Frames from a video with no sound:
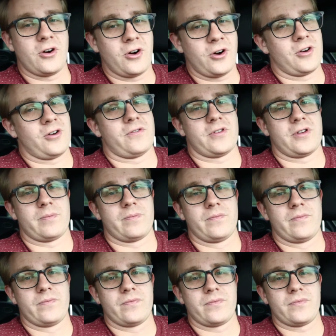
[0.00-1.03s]
all of them,
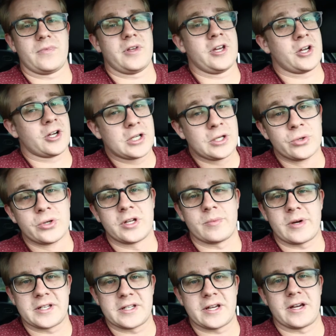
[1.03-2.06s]
including
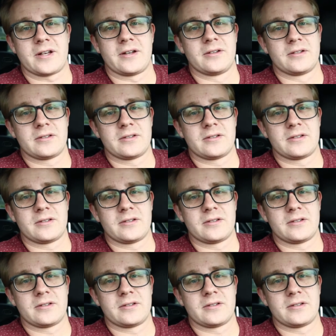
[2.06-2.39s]
my dad.